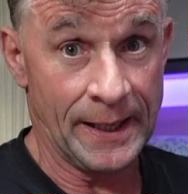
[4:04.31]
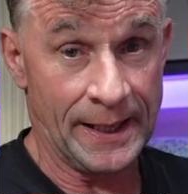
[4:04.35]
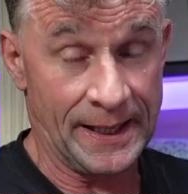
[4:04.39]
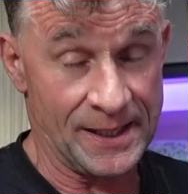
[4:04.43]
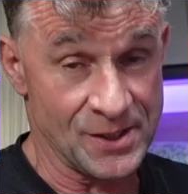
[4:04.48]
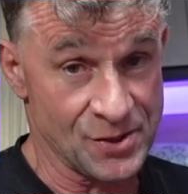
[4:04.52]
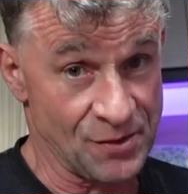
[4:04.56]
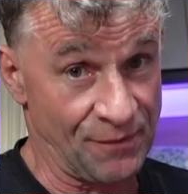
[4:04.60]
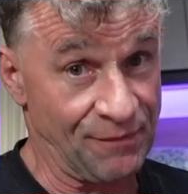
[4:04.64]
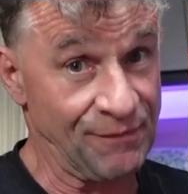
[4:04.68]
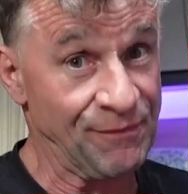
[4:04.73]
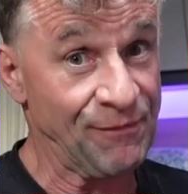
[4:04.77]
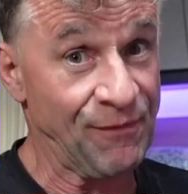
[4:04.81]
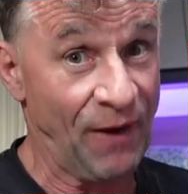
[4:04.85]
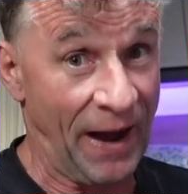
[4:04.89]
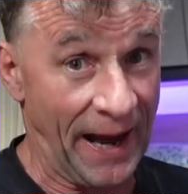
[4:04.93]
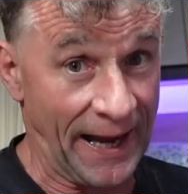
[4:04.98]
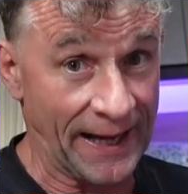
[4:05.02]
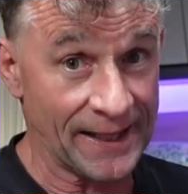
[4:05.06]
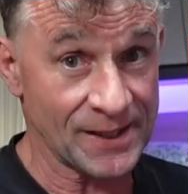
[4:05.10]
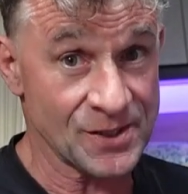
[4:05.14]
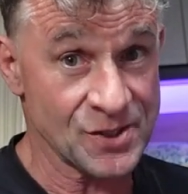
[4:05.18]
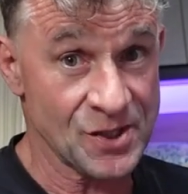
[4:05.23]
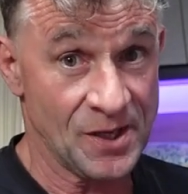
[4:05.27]
is the
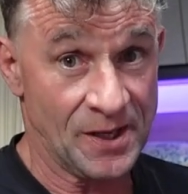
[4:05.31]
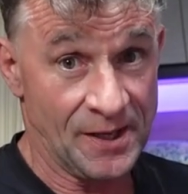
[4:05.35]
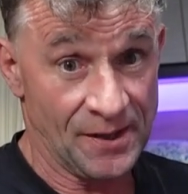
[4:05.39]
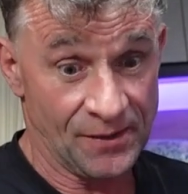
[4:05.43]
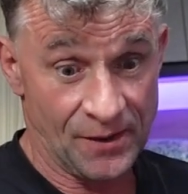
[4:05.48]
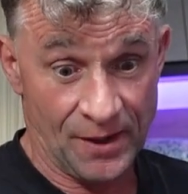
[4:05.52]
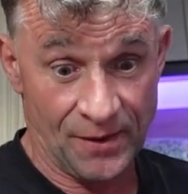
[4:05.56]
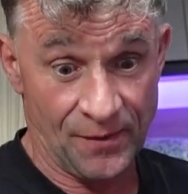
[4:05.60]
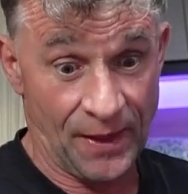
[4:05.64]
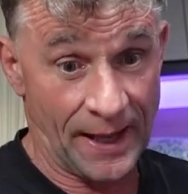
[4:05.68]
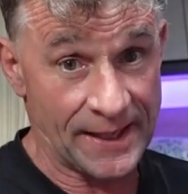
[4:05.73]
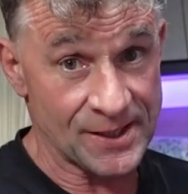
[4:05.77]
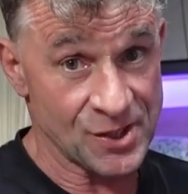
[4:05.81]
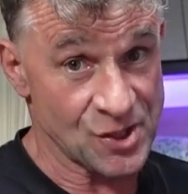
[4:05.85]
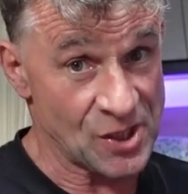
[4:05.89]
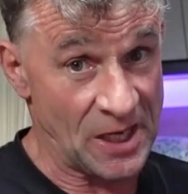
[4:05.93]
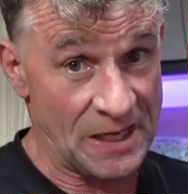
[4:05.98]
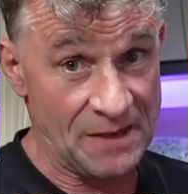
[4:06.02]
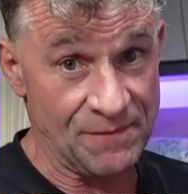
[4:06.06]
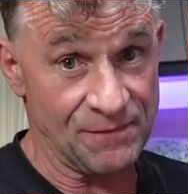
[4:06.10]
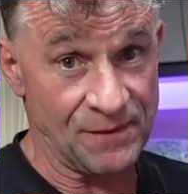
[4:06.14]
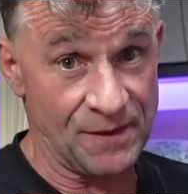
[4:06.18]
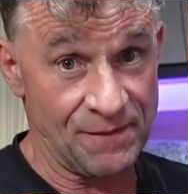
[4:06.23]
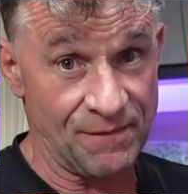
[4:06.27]
fact that that
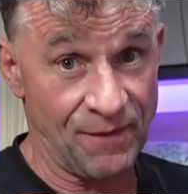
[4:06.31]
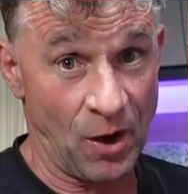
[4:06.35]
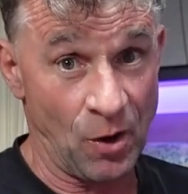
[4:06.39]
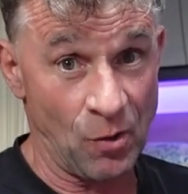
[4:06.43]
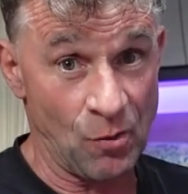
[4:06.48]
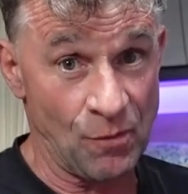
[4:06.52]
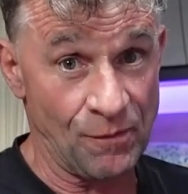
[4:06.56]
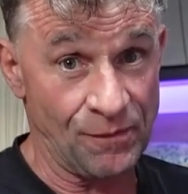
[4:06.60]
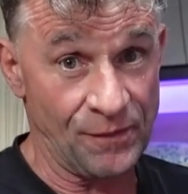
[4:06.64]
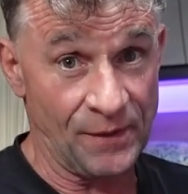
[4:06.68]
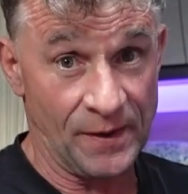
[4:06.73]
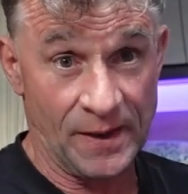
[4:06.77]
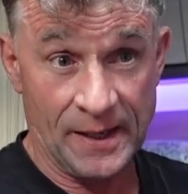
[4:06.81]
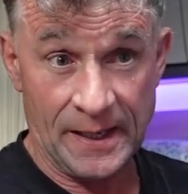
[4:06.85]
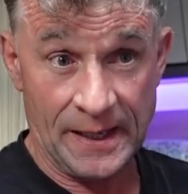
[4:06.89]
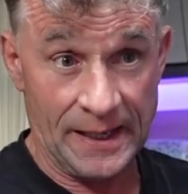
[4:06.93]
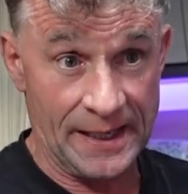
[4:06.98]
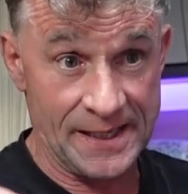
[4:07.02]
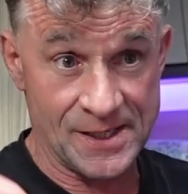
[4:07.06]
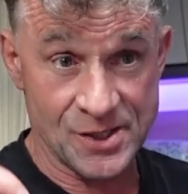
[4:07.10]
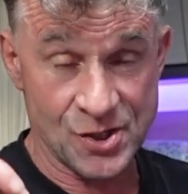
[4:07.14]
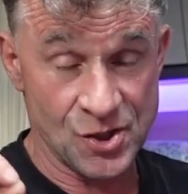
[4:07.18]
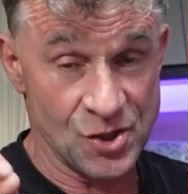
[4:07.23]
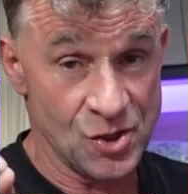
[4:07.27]
safety valve
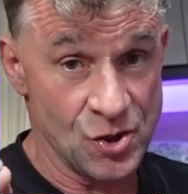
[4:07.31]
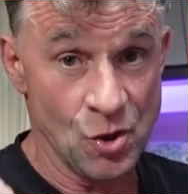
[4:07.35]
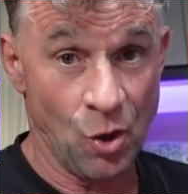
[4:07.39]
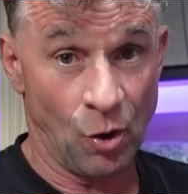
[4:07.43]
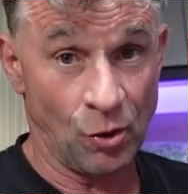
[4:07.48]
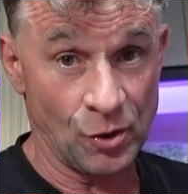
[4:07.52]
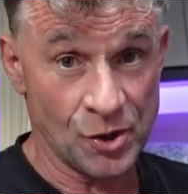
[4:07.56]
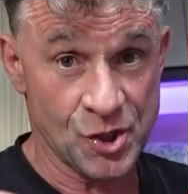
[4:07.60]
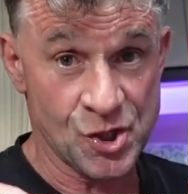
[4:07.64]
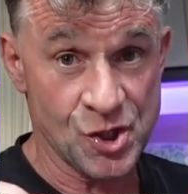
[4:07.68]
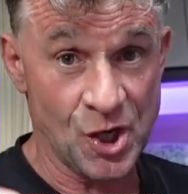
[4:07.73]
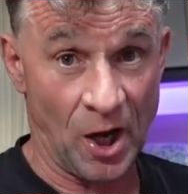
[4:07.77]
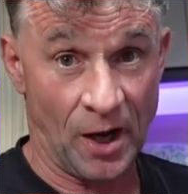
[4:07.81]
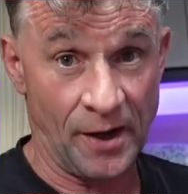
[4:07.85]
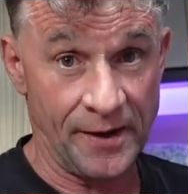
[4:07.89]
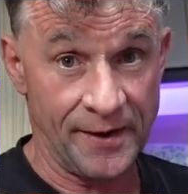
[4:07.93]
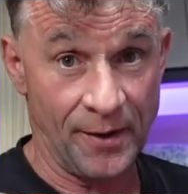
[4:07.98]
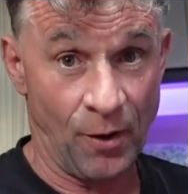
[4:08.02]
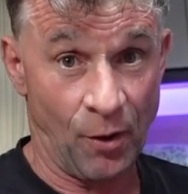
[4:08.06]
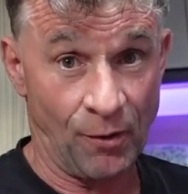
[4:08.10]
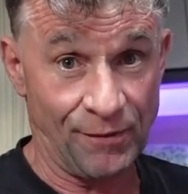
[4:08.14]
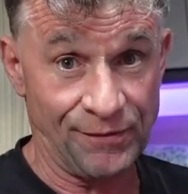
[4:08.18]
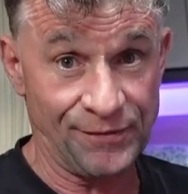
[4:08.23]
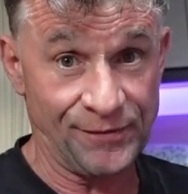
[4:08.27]
is not shutting
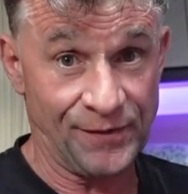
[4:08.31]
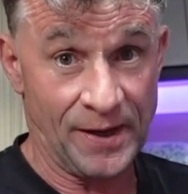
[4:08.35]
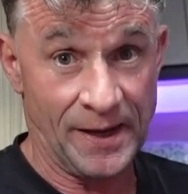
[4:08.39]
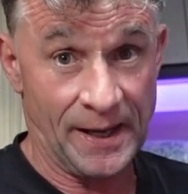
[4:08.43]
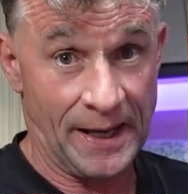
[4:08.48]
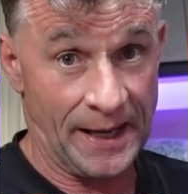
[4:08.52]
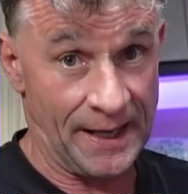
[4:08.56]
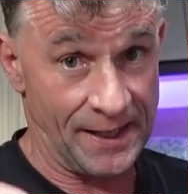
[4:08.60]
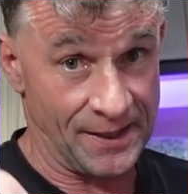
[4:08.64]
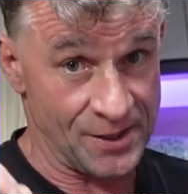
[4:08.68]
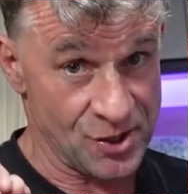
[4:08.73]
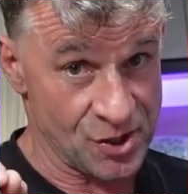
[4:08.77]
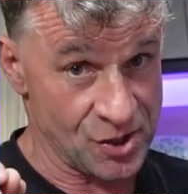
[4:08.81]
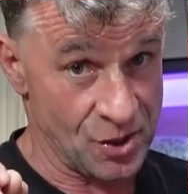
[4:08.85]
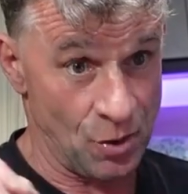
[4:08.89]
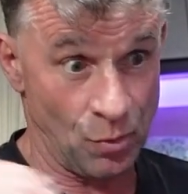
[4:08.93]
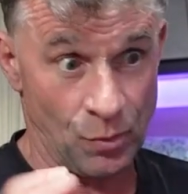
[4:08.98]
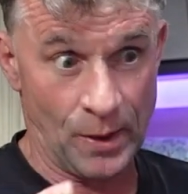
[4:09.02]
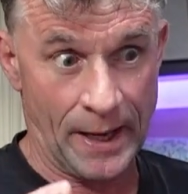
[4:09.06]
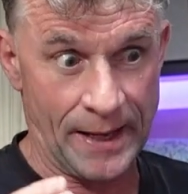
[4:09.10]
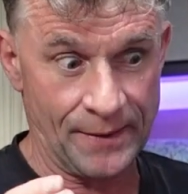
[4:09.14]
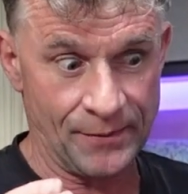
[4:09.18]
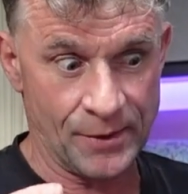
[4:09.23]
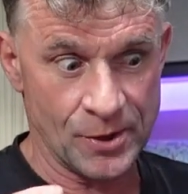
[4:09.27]
off and still
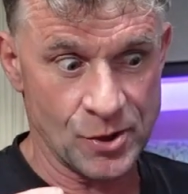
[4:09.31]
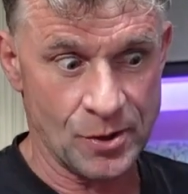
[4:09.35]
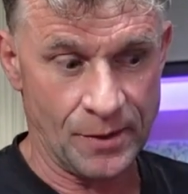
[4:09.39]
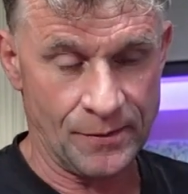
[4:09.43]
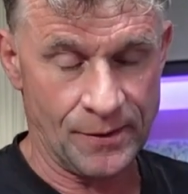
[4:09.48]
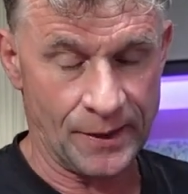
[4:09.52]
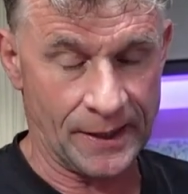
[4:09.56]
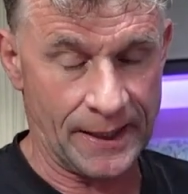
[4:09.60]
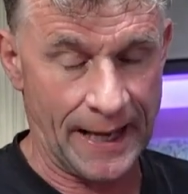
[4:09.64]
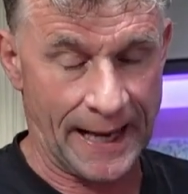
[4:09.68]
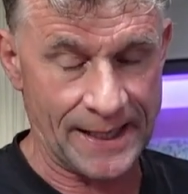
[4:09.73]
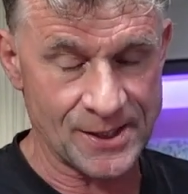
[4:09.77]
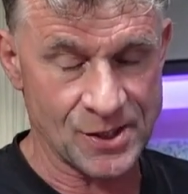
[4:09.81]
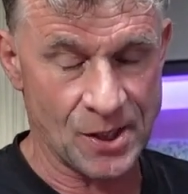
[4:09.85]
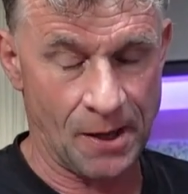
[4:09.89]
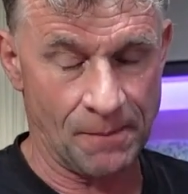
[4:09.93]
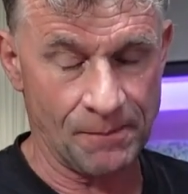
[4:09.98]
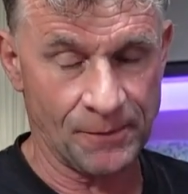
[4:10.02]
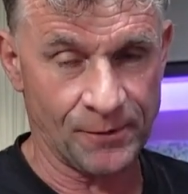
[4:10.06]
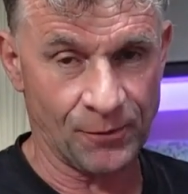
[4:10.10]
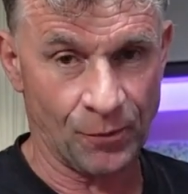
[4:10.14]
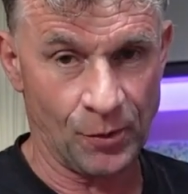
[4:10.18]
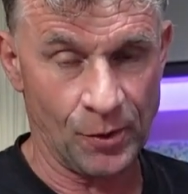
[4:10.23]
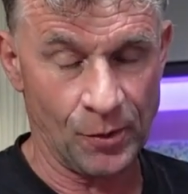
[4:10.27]
letting the gas
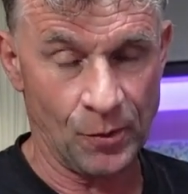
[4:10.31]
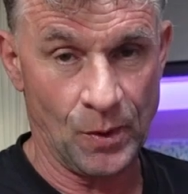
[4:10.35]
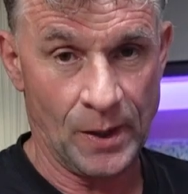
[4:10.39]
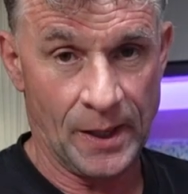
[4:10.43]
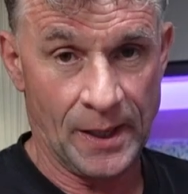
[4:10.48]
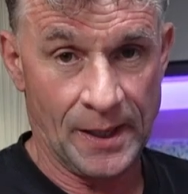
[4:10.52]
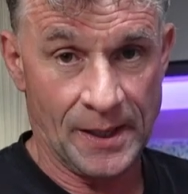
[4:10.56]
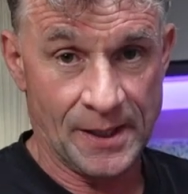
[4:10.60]
come through.